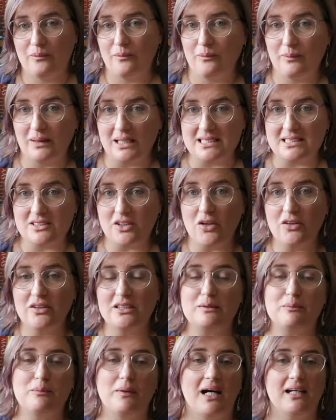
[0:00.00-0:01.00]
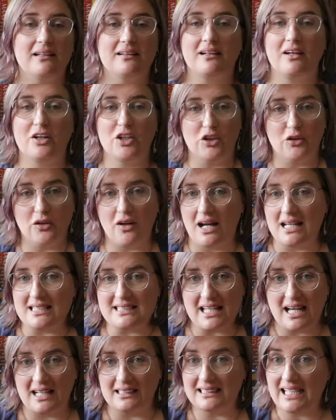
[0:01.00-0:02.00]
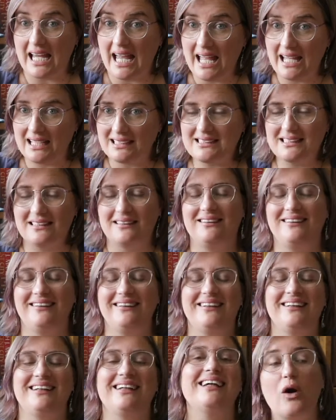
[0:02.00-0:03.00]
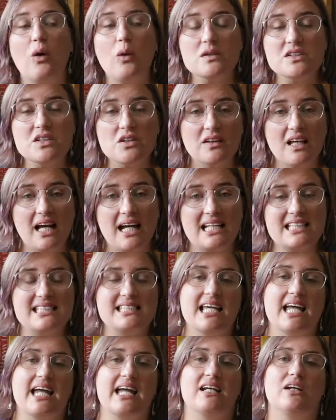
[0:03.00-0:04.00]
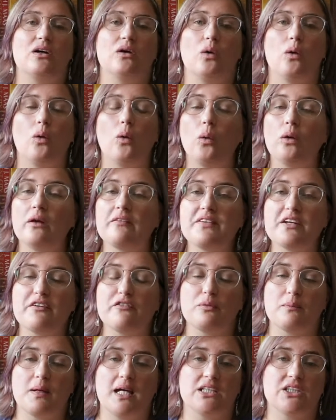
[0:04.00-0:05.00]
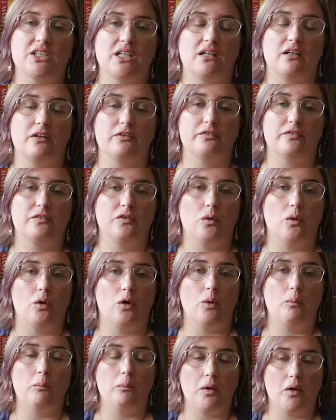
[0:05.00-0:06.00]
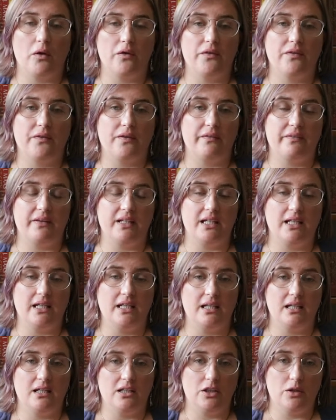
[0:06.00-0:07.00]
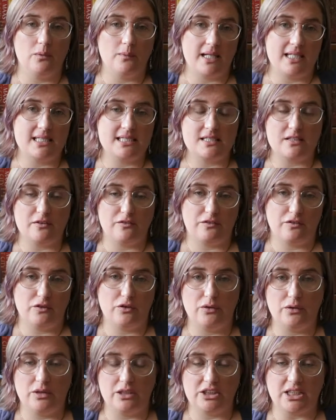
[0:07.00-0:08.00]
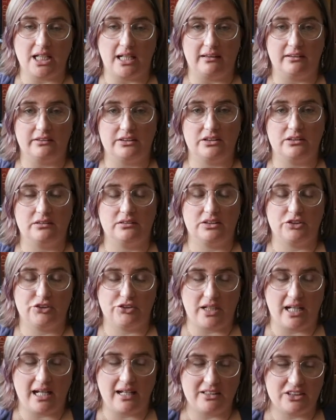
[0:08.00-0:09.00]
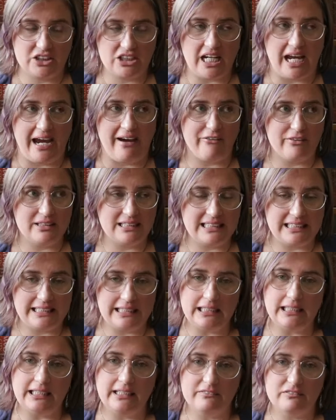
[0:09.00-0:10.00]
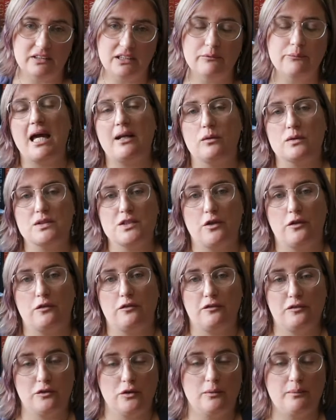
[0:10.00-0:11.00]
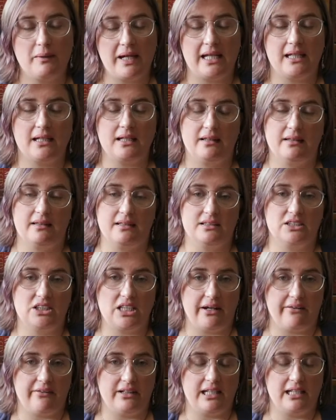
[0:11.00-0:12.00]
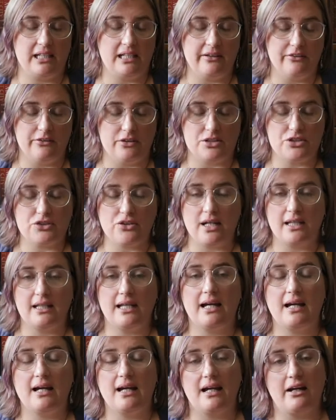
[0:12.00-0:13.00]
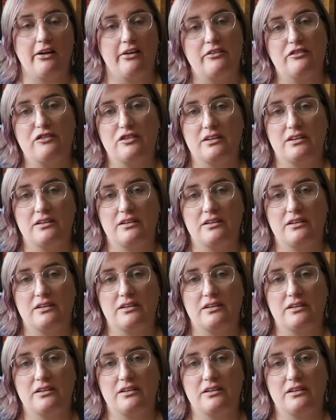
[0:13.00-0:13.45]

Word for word: please don't, but you guys are tagged. Also, like I said, all of the information for both the US Food Charity even, and also Food Bank, the charity here in Australia, are